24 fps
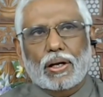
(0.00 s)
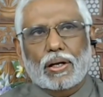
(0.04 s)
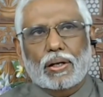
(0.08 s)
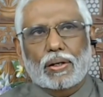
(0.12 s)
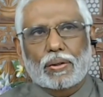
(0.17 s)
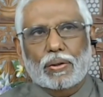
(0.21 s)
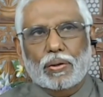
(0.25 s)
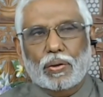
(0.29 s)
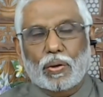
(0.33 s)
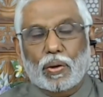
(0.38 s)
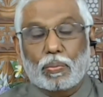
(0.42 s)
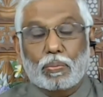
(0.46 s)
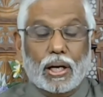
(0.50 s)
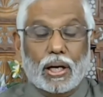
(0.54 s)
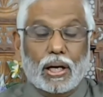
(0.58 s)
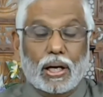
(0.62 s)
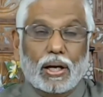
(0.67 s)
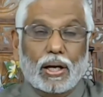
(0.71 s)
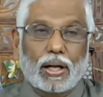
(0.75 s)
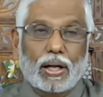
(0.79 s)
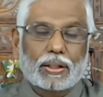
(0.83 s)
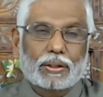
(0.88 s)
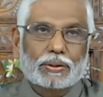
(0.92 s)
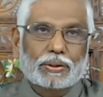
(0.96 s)

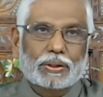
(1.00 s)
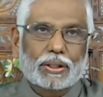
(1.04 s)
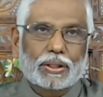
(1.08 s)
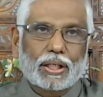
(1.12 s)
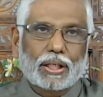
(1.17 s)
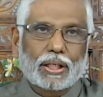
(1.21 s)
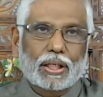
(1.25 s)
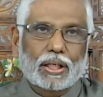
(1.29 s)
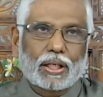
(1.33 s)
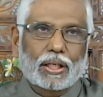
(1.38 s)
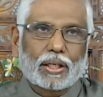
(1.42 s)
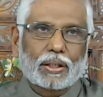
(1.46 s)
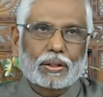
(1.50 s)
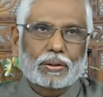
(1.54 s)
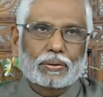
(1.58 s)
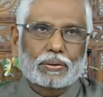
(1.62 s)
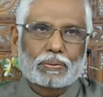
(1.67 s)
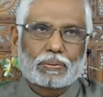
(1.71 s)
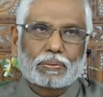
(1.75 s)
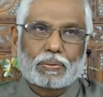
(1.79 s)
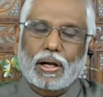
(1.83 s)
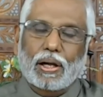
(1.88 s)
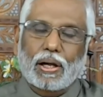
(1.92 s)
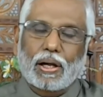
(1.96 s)
Neurobiology of
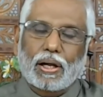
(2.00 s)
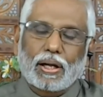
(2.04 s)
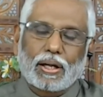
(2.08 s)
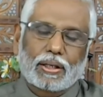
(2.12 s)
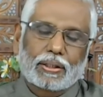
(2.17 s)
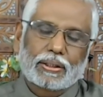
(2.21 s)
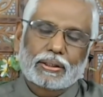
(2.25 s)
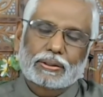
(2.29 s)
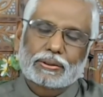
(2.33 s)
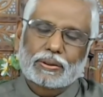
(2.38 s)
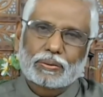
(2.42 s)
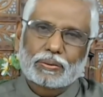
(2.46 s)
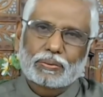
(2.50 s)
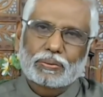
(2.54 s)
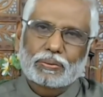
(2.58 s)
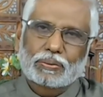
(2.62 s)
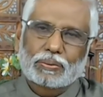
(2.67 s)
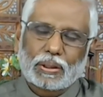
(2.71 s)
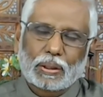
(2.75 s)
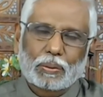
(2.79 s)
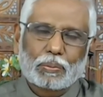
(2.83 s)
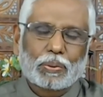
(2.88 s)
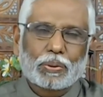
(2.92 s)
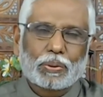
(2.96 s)
God is a
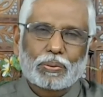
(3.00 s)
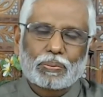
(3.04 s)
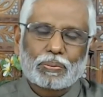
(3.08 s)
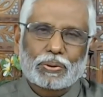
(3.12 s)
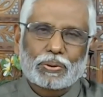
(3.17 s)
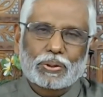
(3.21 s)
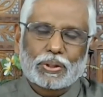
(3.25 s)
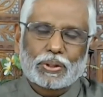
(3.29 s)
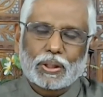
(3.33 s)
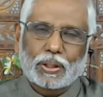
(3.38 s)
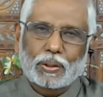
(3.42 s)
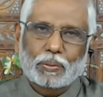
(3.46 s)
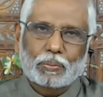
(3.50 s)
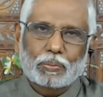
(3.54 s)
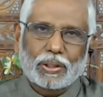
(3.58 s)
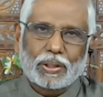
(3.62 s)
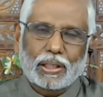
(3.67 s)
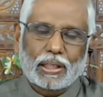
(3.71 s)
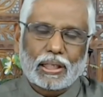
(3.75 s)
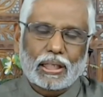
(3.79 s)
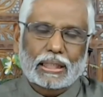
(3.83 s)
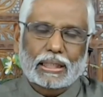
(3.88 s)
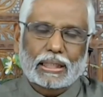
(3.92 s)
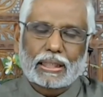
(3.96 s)
very beautiful term. I
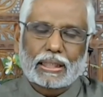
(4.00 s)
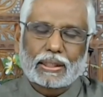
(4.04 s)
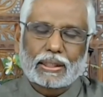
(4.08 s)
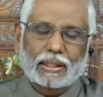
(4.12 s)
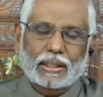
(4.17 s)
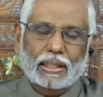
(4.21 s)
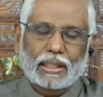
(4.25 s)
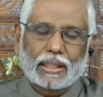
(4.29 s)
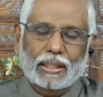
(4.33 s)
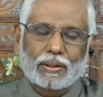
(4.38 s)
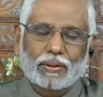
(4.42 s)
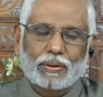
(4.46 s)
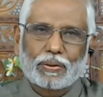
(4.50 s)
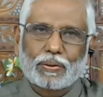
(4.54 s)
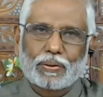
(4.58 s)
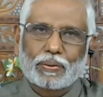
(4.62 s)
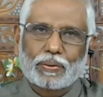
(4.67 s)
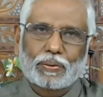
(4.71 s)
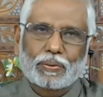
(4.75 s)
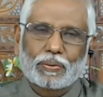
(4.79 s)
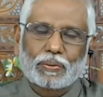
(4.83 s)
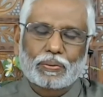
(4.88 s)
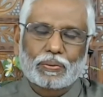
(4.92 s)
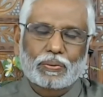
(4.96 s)
like it. I don't
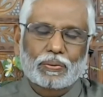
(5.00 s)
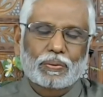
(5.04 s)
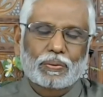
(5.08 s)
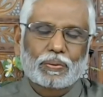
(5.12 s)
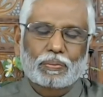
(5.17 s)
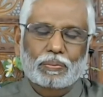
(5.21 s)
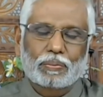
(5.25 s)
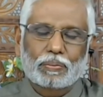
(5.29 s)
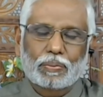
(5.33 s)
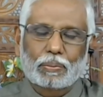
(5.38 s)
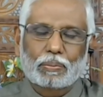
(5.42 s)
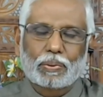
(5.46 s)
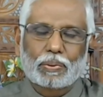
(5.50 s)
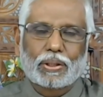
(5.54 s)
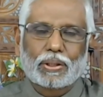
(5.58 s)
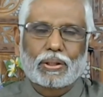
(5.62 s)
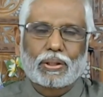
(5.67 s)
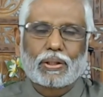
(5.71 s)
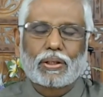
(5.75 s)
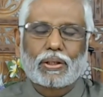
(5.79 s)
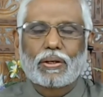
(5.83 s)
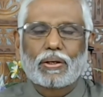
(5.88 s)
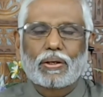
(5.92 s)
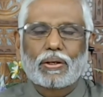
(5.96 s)
know who may be the
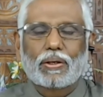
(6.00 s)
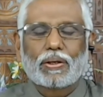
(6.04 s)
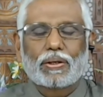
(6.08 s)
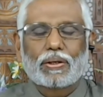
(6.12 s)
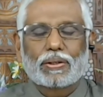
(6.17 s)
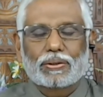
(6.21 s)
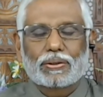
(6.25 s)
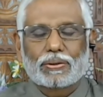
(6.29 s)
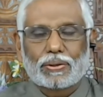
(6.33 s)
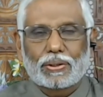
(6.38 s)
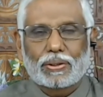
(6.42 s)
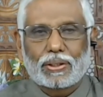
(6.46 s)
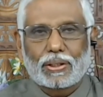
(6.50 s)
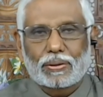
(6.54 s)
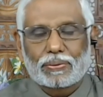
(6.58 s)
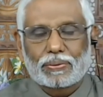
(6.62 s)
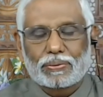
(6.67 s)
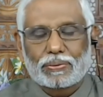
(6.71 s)
author of it.